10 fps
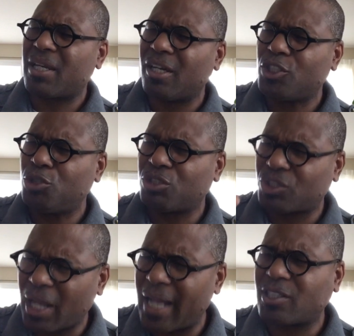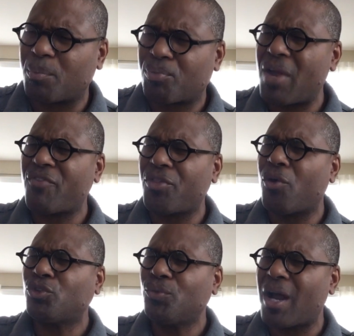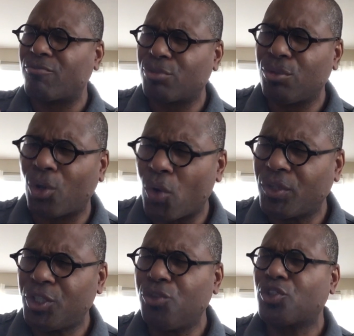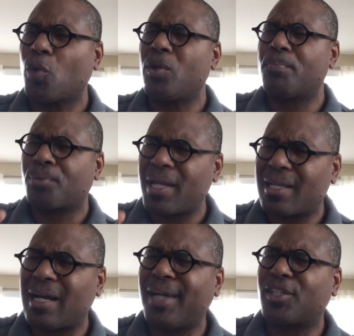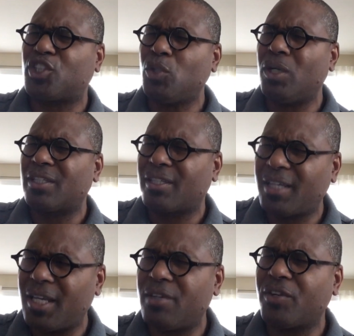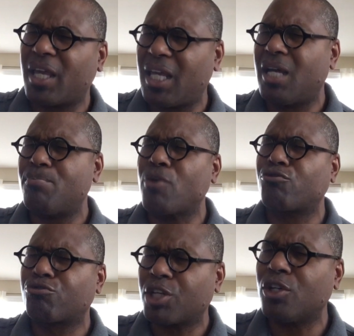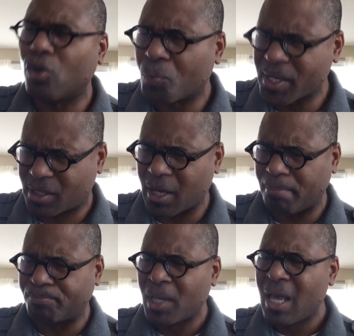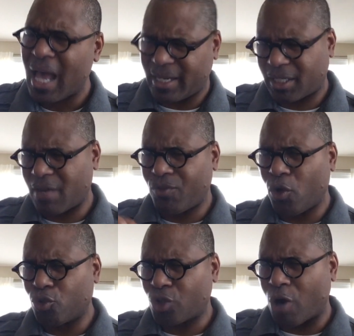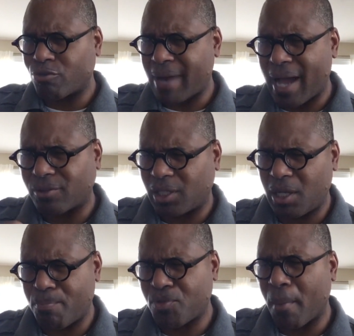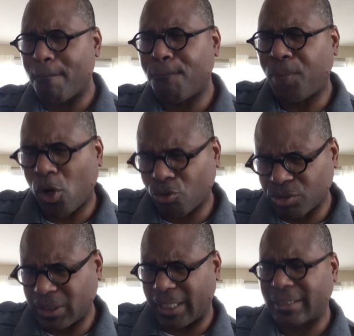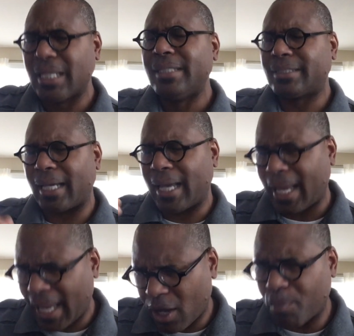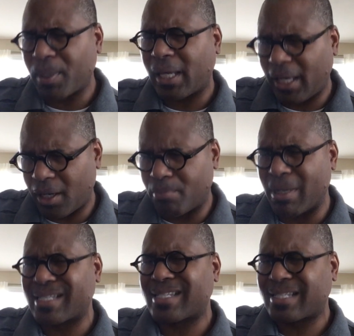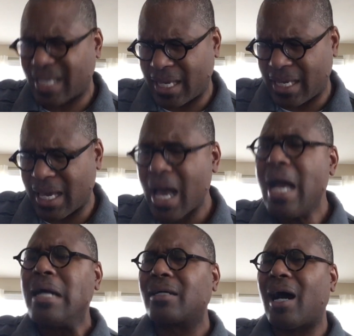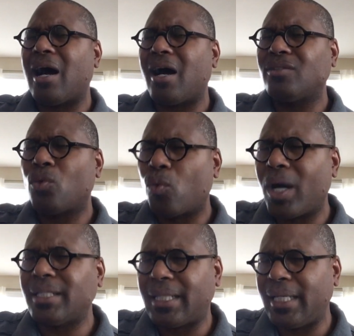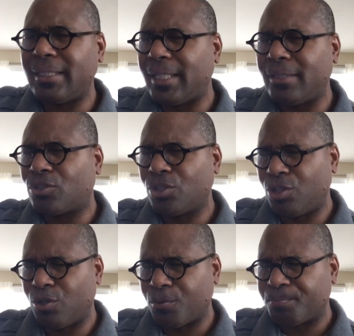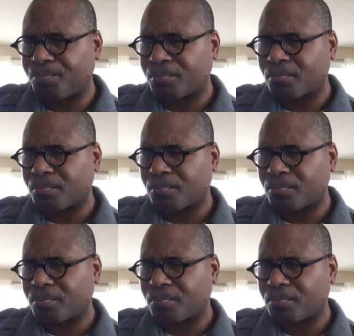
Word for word: because you said to pray for those who have rule over you. So we pray, God, that you would give him real wisdom and give those around him the boldness to help him see God what he needs to do